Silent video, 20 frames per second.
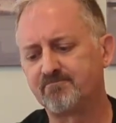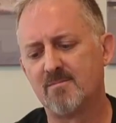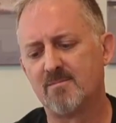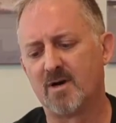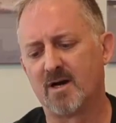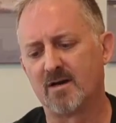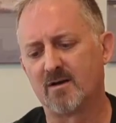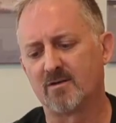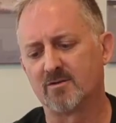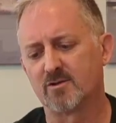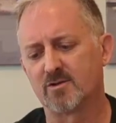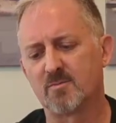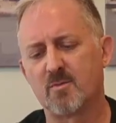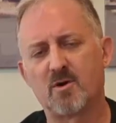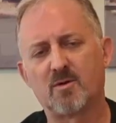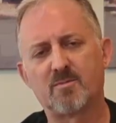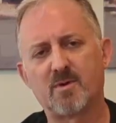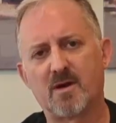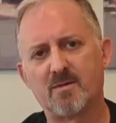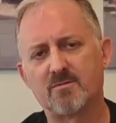But on the
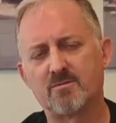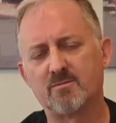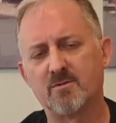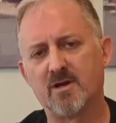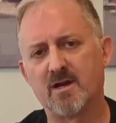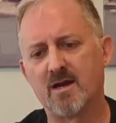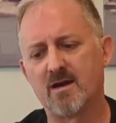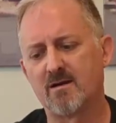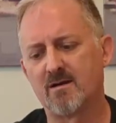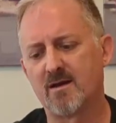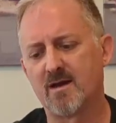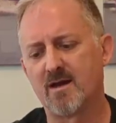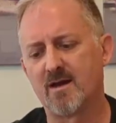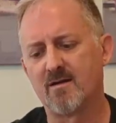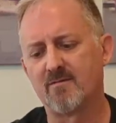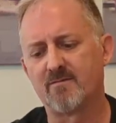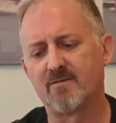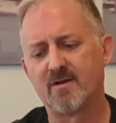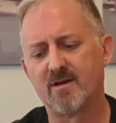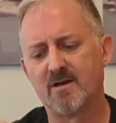small pipes, we now
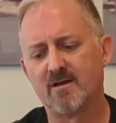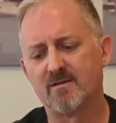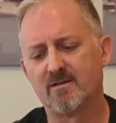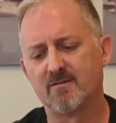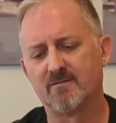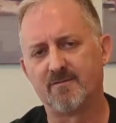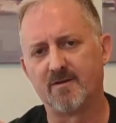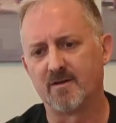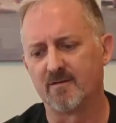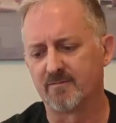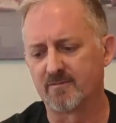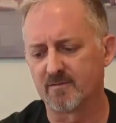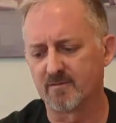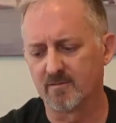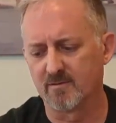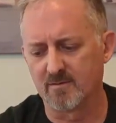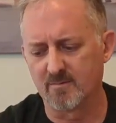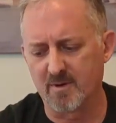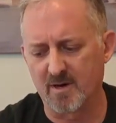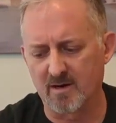have the
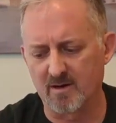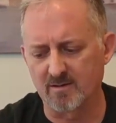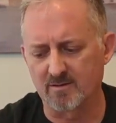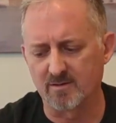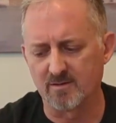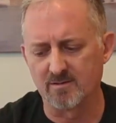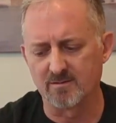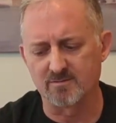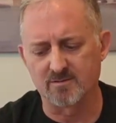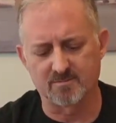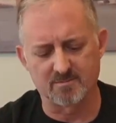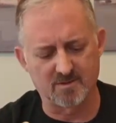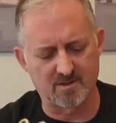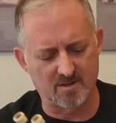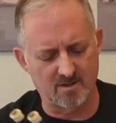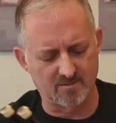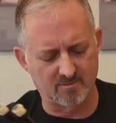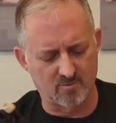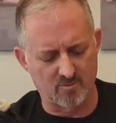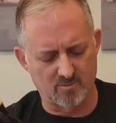5th, or the baritone. So I'm going
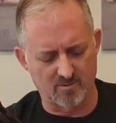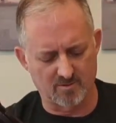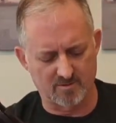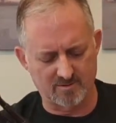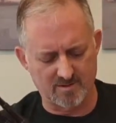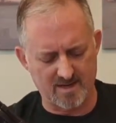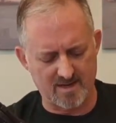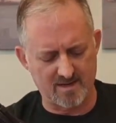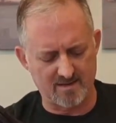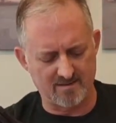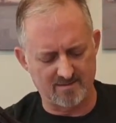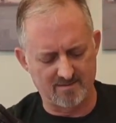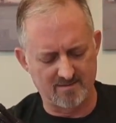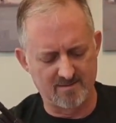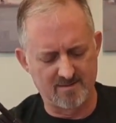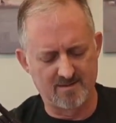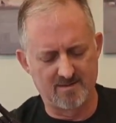to uncork that